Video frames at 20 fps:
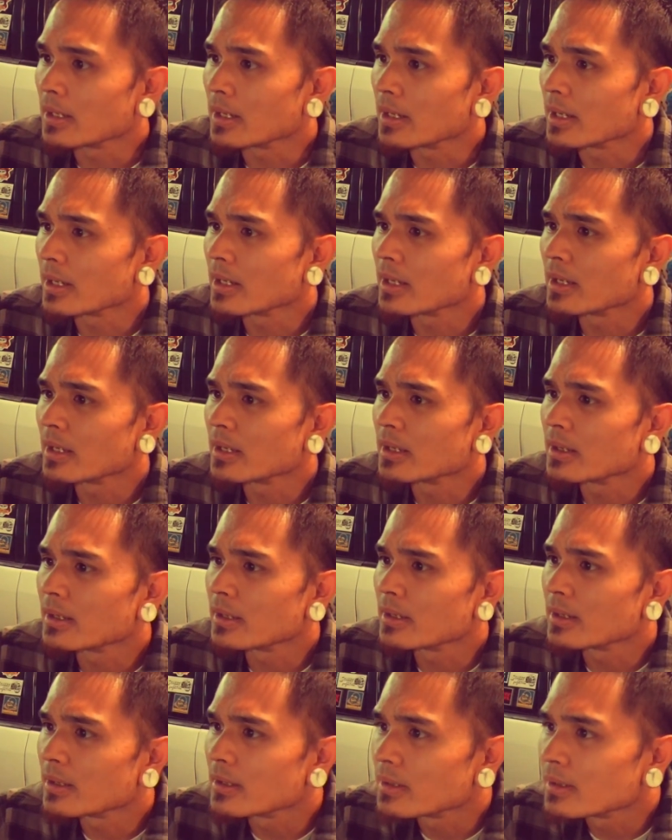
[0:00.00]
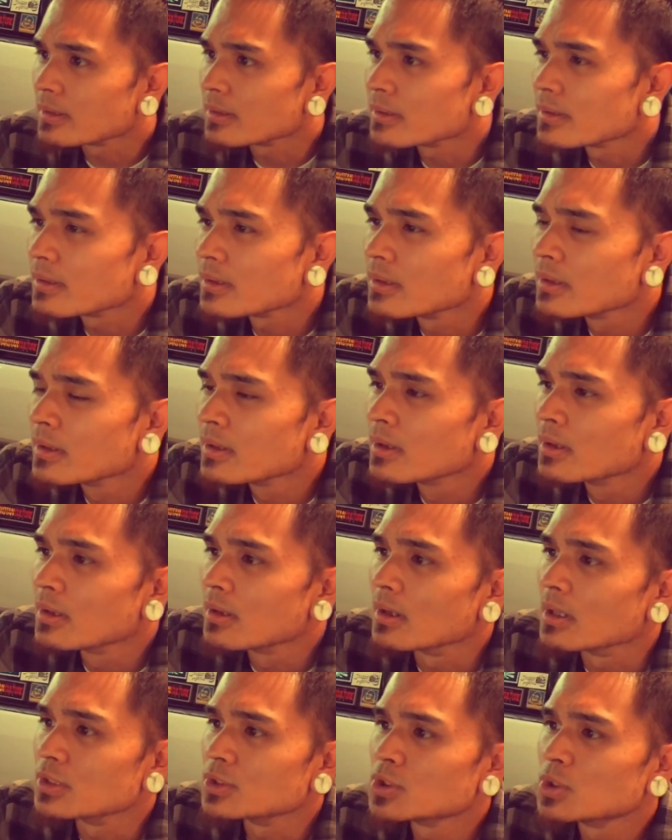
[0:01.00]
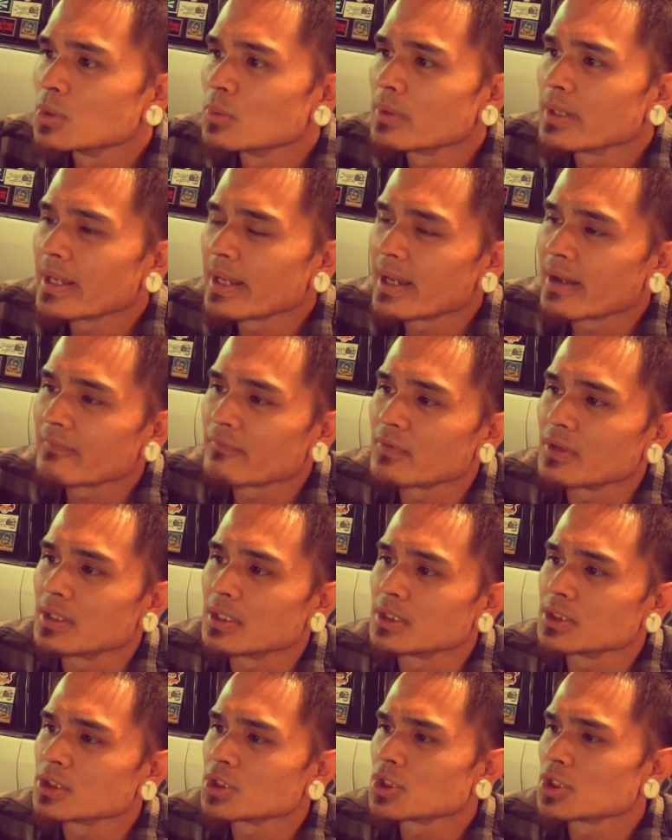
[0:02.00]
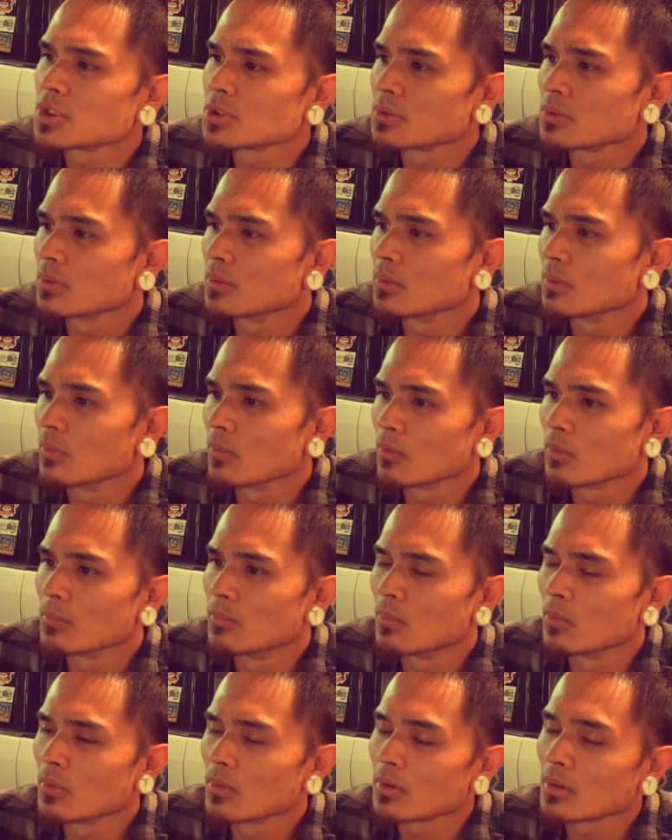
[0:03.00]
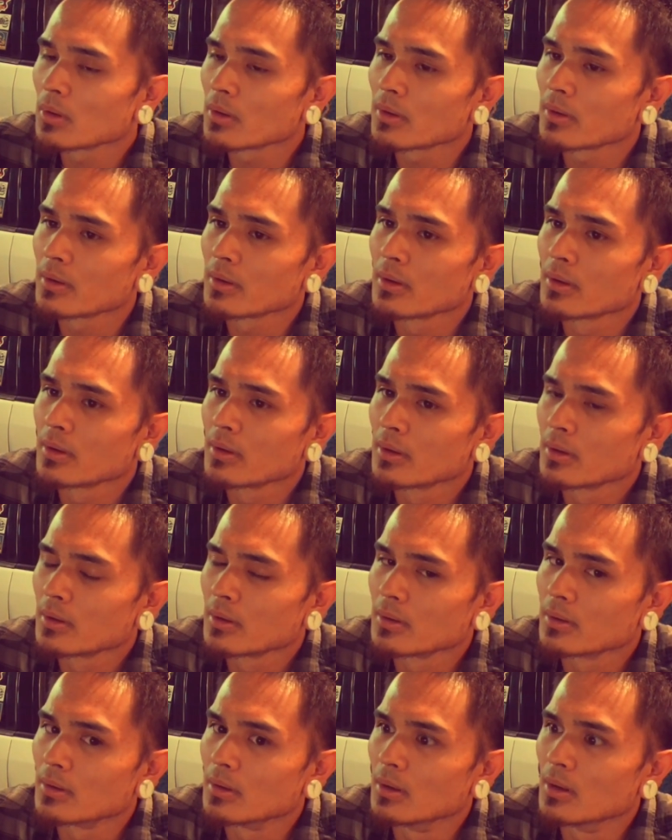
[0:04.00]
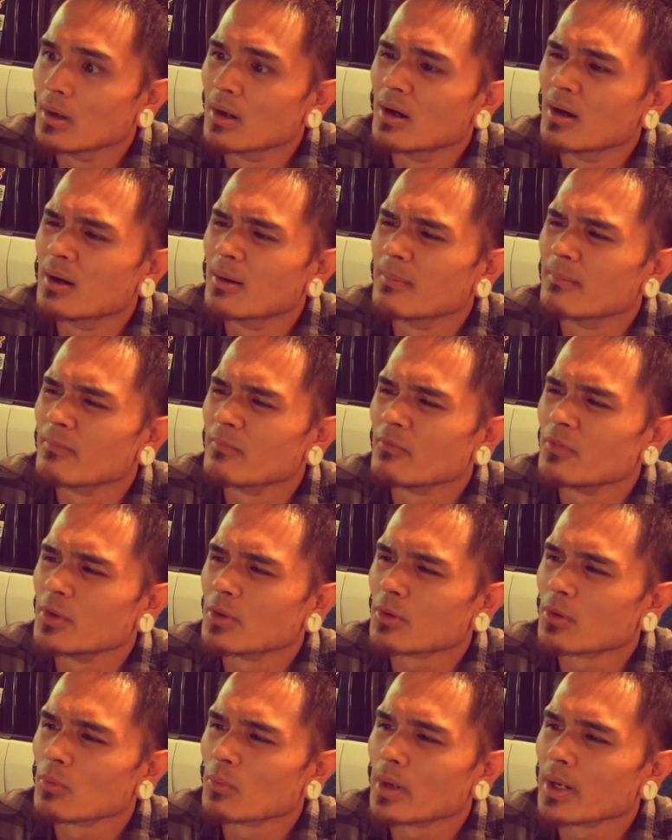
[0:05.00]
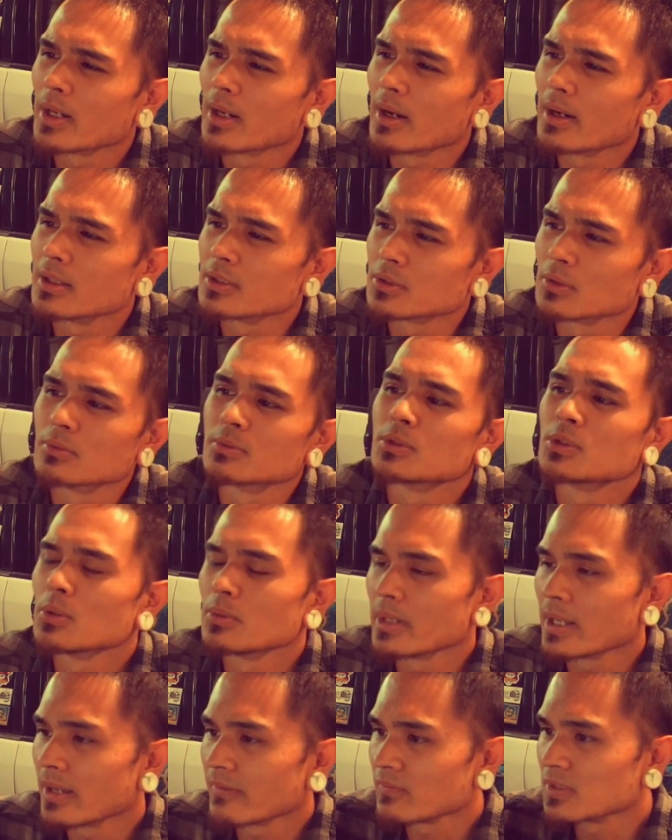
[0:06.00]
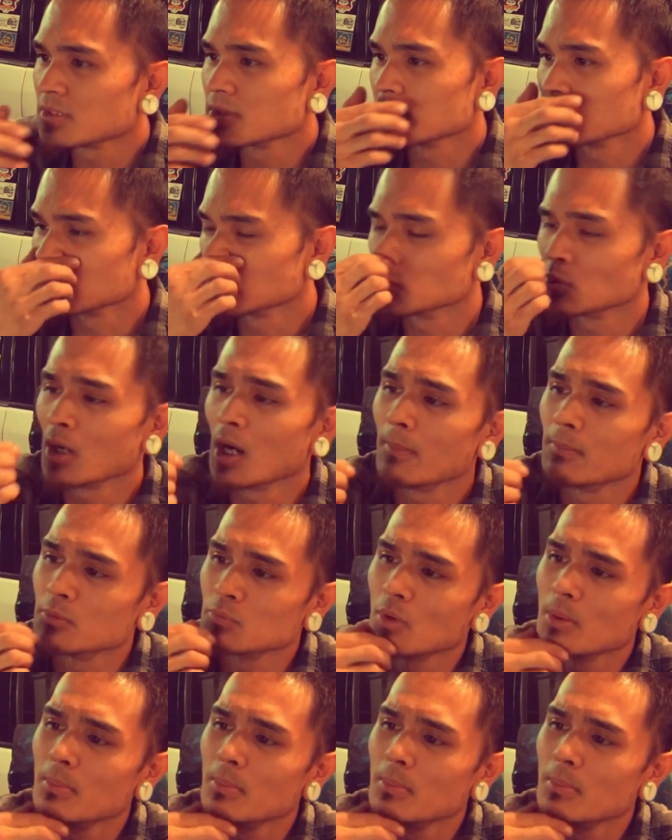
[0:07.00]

and a 2.5 inch or more vehicle ride height. So 2.5 inches of drop is